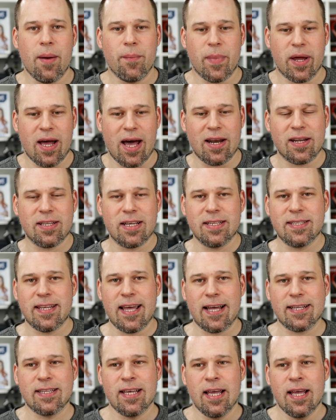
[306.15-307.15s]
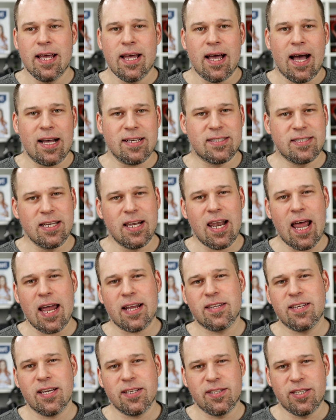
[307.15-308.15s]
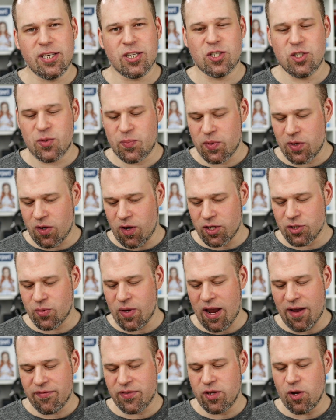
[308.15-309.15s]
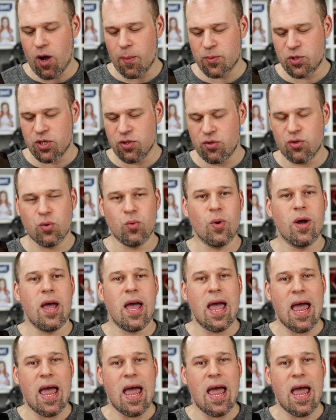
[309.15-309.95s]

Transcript: But other than that, I still like the additions because you have the option to